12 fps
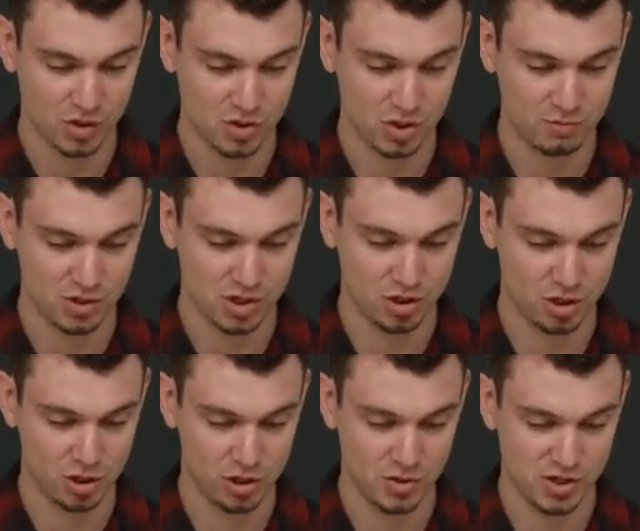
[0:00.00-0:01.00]
So I'm just going to
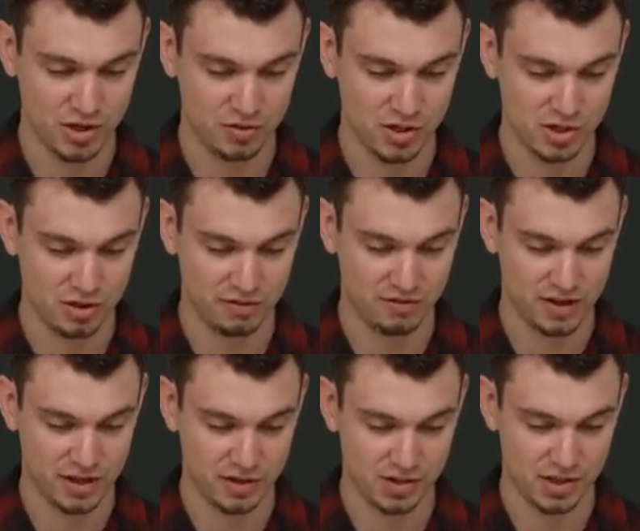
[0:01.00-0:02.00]
close out these other
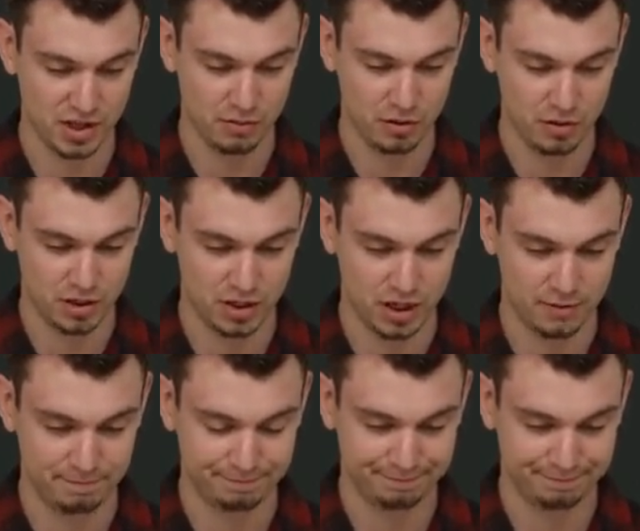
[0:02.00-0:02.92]
files that we looked at.